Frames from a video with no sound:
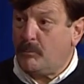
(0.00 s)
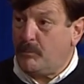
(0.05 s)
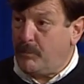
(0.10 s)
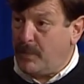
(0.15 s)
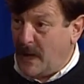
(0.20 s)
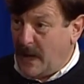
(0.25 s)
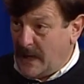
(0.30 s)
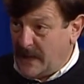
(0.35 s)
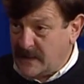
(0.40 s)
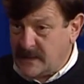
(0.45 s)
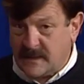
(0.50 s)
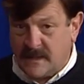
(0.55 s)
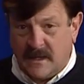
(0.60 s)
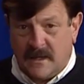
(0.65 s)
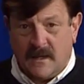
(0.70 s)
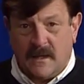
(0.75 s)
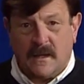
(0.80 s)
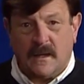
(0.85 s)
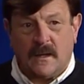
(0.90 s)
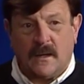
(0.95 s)
But
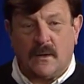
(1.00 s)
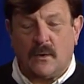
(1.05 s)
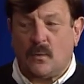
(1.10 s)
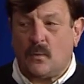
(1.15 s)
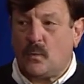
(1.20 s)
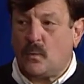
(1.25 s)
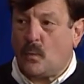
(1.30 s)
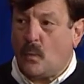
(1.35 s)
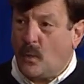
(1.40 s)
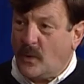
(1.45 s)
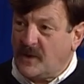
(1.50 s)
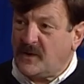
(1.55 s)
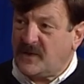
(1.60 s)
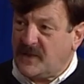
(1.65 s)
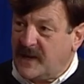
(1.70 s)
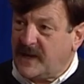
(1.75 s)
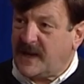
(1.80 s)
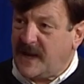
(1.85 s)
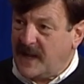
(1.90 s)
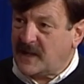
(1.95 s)
one
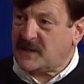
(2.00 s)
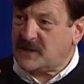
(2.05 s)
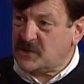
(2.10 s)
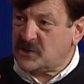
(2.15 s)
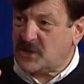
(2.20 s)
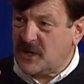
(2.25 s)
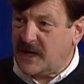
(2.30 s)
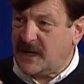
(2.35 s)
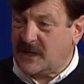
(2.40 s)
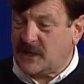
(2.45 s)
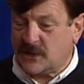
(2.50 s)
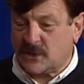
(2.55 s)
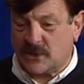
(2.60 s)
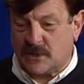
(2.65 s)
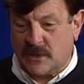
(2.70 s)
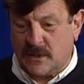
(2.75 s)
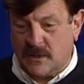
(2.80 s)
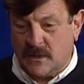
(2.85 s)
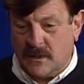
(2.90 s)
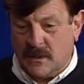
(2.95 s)
thing hasn't
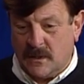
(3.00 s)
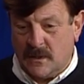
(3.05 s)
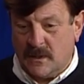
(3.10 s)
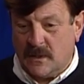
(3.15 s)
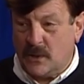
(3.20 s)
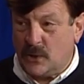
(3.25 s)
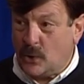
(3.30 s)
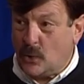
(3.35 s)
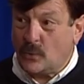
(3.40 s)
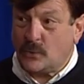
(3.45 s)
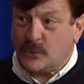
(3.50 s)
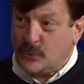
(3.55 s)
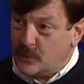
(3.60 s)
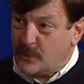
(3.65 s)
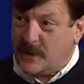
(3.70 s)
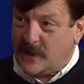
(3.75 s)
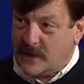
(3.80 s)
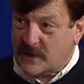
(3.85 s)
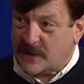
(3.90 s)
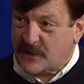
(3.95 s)
changed. No two
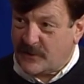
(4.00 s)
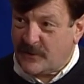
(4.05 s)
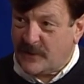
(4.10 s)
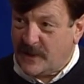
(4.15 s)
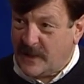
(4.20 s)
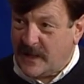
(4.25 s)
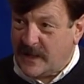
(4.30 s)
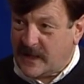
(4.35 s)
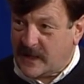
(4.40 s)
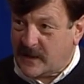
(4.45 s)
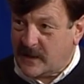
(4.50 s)
kids are alike.